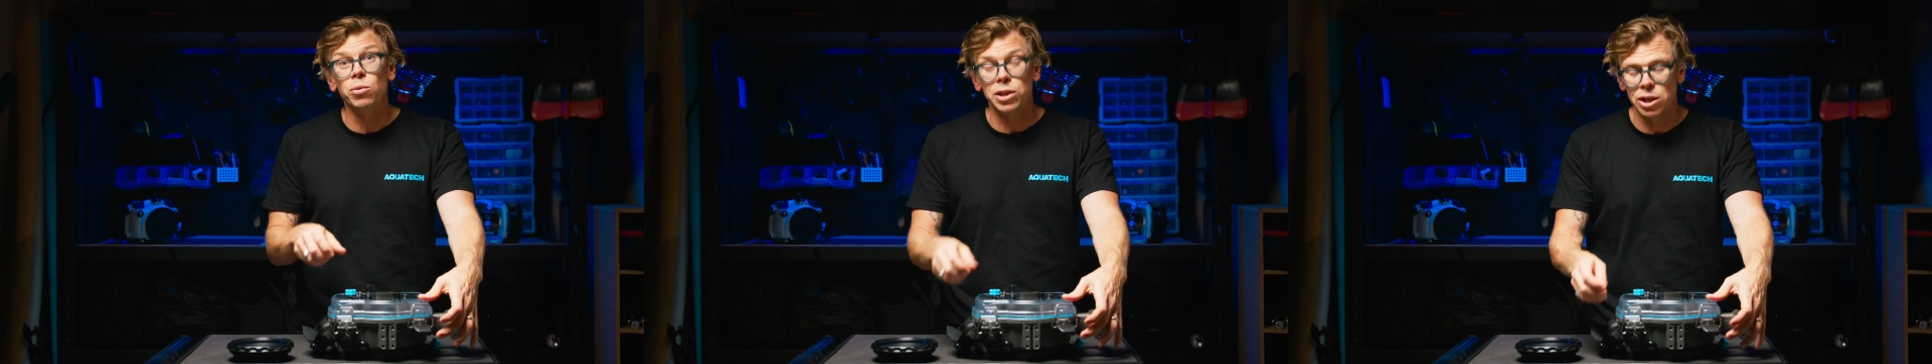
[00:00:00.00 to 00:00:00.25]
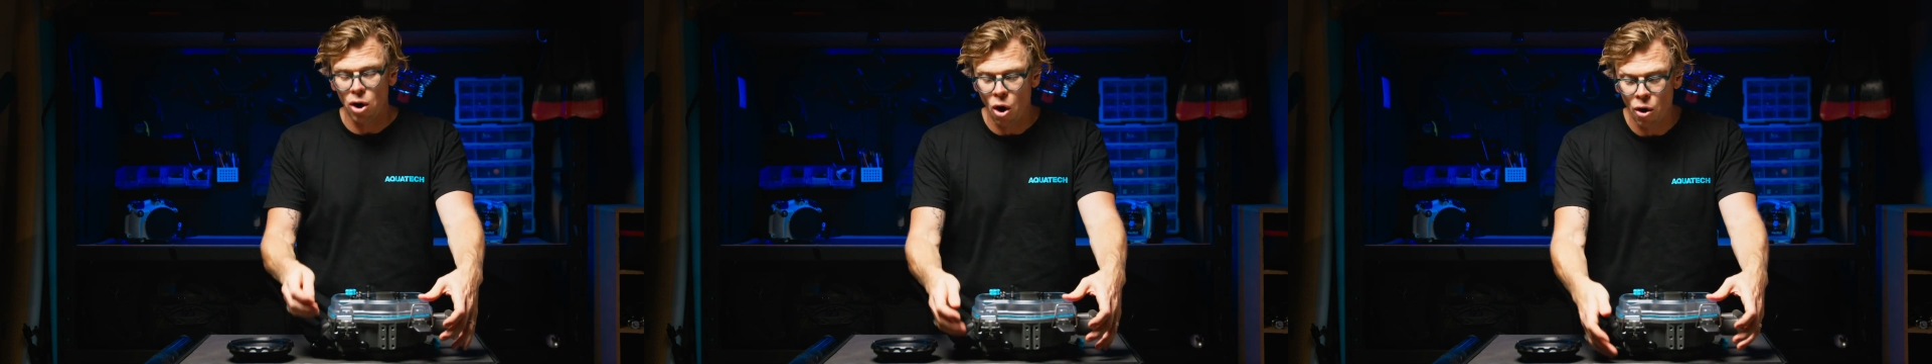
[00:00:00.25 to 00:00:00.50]
with
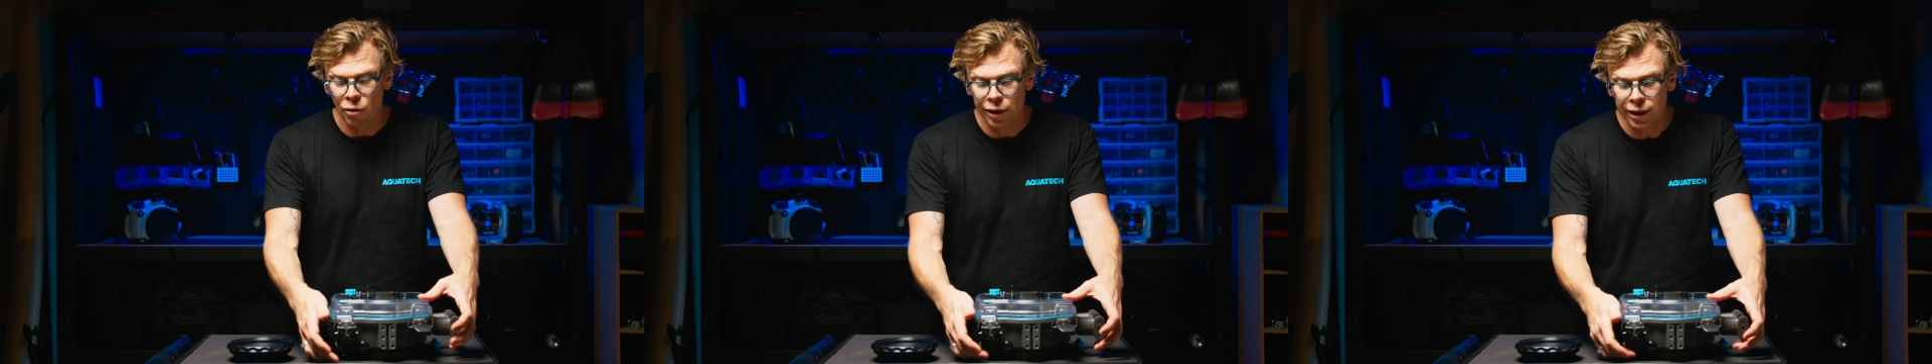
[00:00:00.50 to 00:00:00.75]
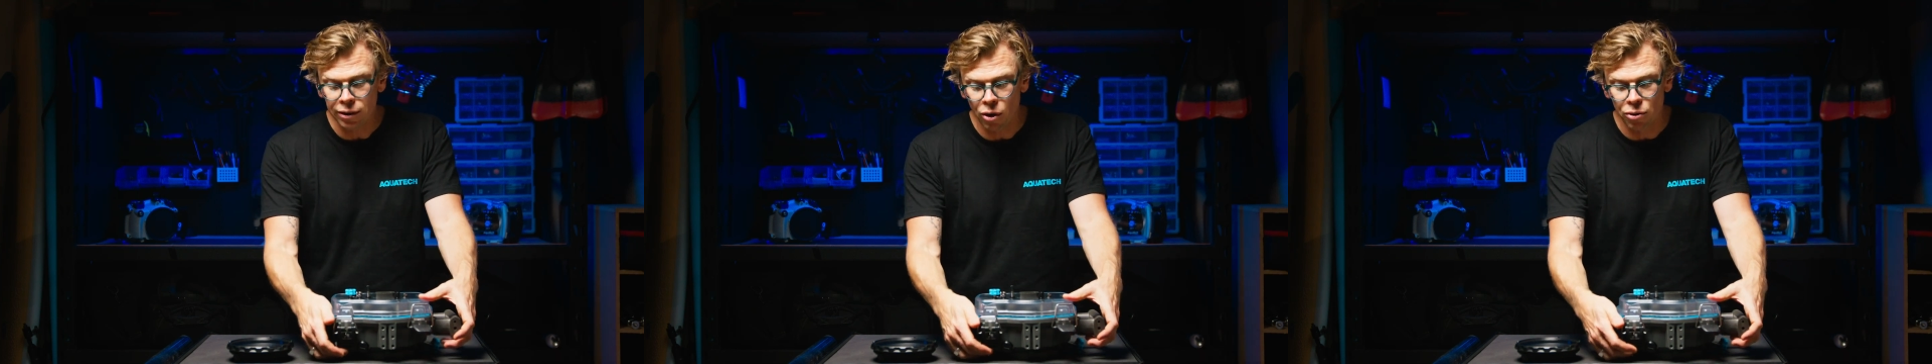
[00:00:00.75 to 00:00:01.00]
the
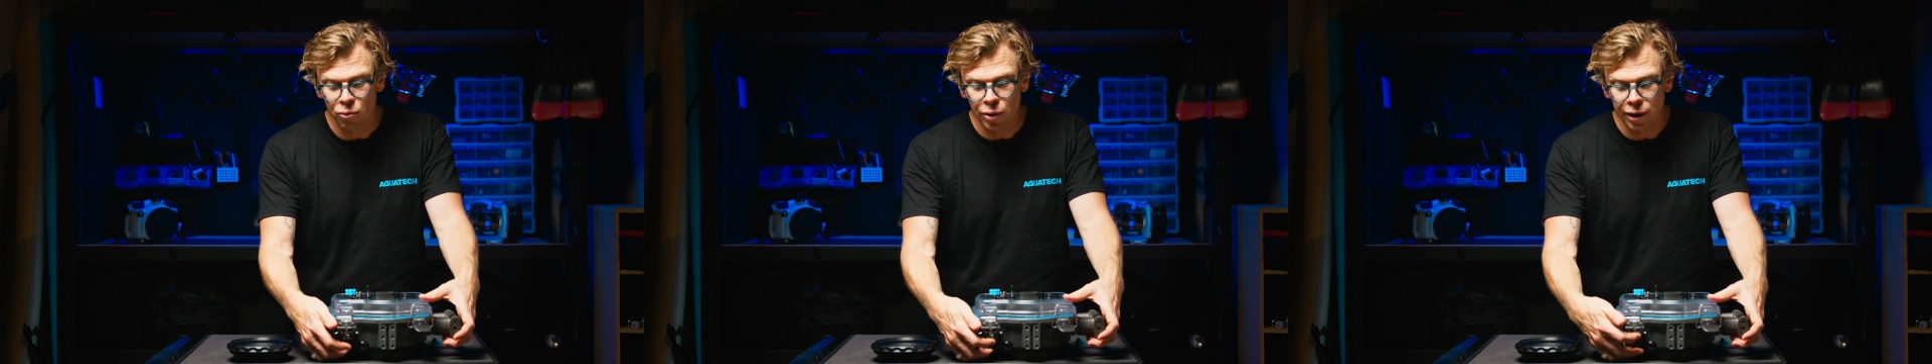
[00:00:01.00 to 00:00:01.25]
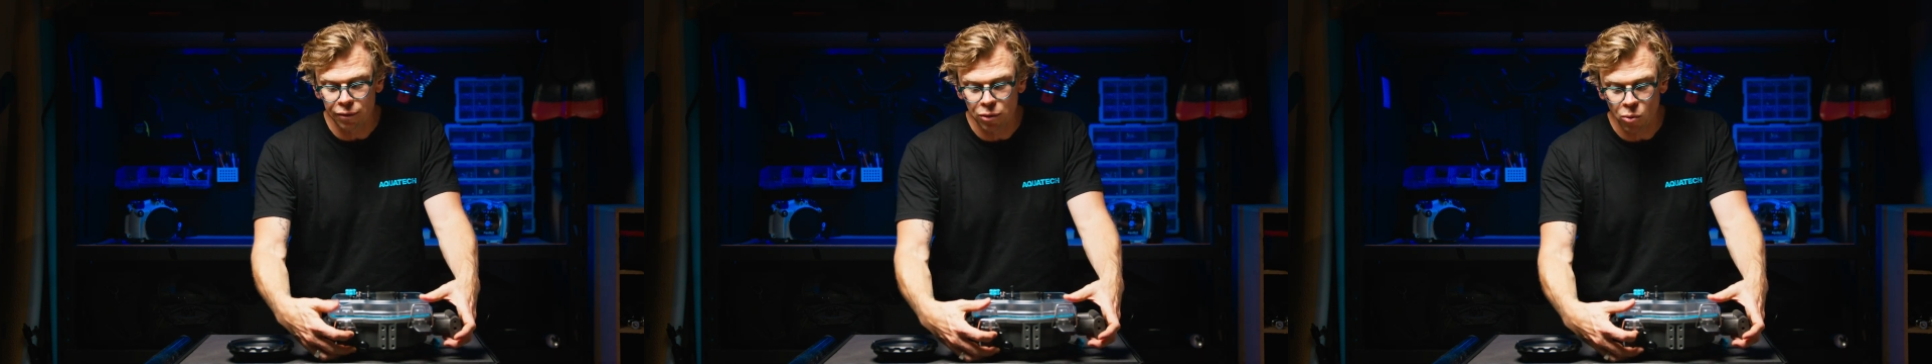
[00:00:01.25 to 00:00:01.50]
O-ring on the
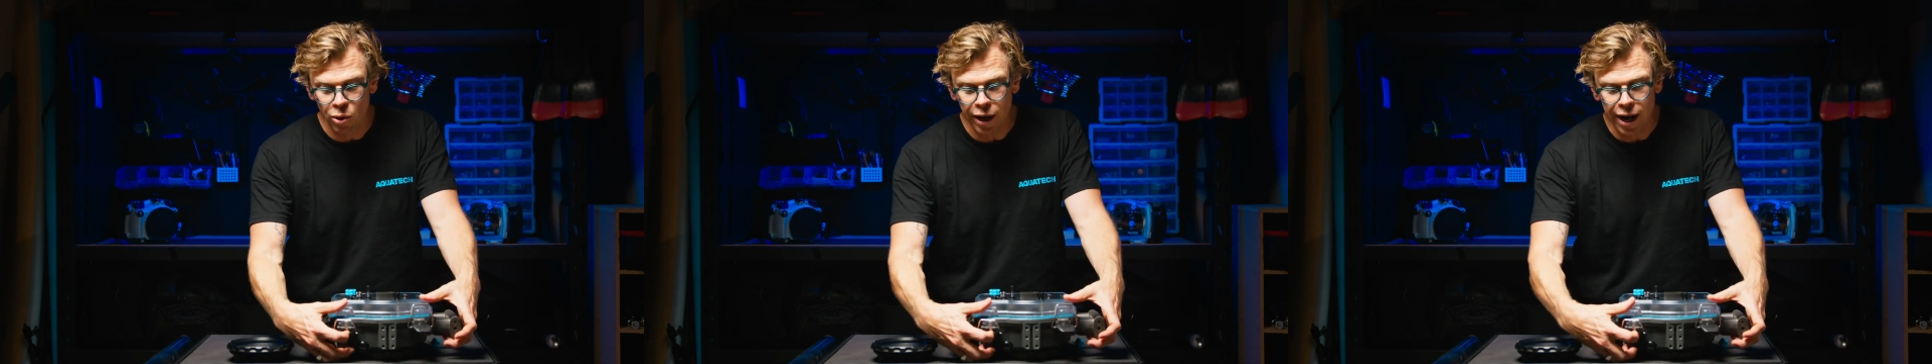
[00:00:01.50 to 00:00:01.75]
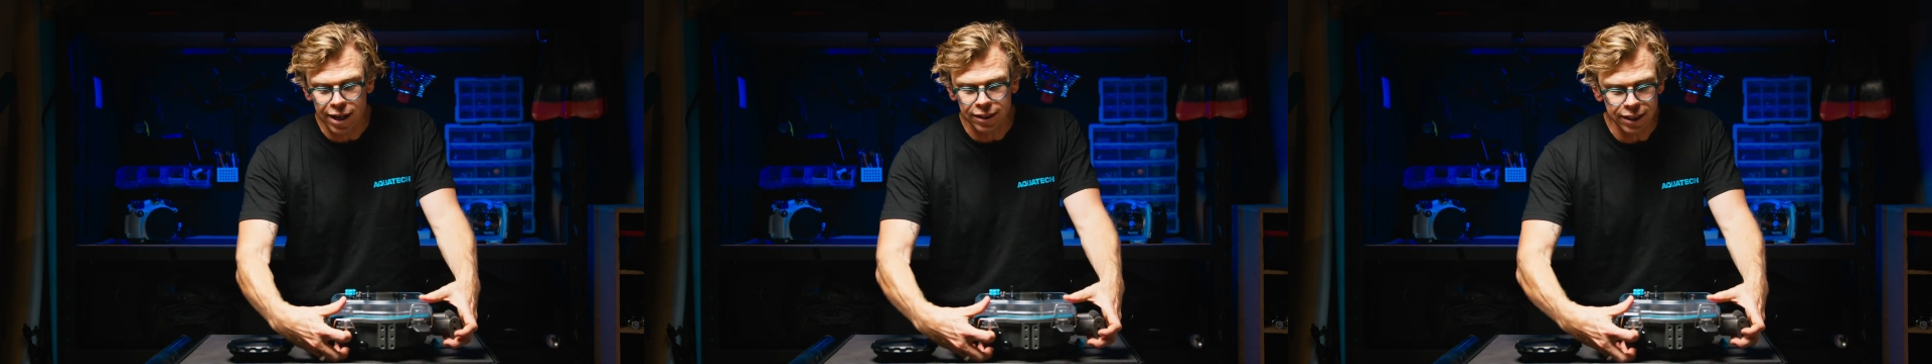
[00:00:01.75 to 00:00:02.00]
rear of the water
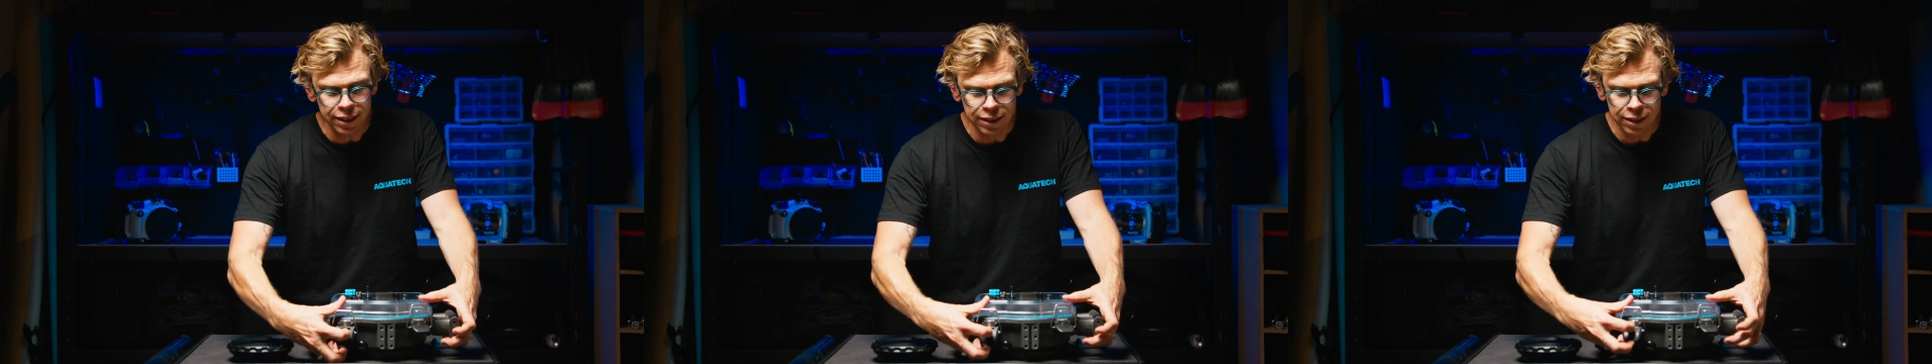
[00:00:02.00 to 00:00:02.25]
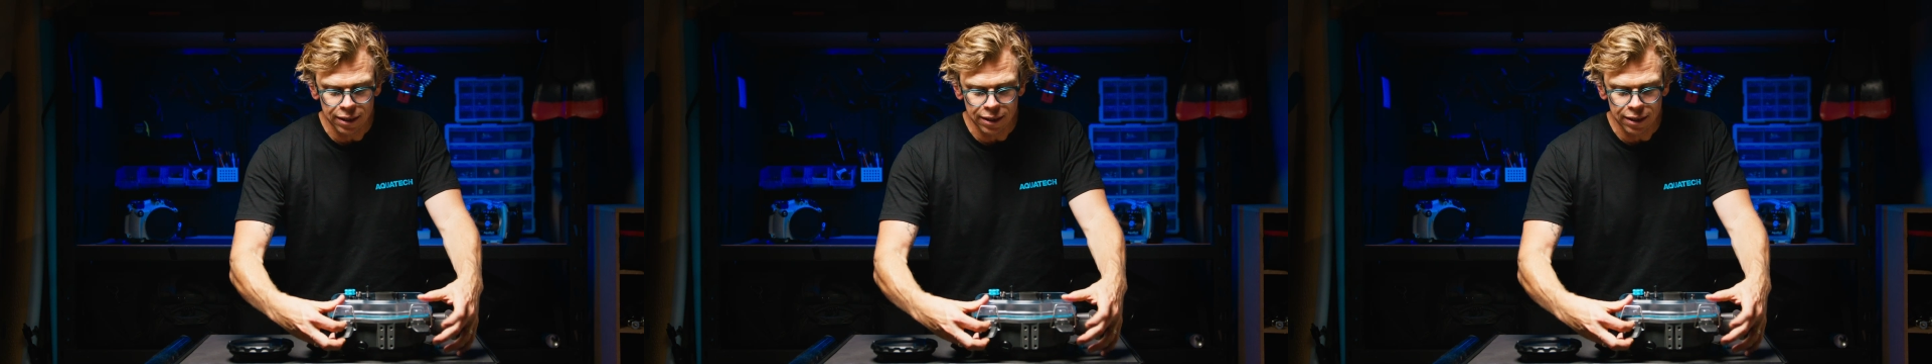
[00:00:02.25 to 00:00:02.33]
housing.